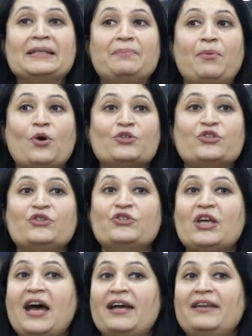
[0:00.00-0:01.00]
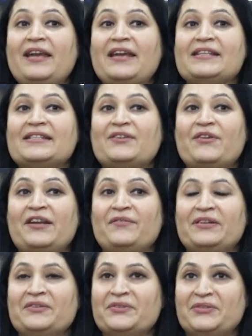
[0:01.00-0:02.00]
important and is
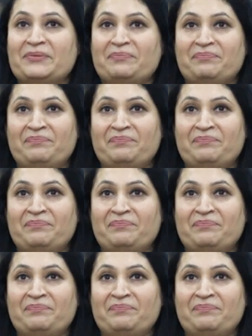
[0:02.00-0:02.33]
relevant.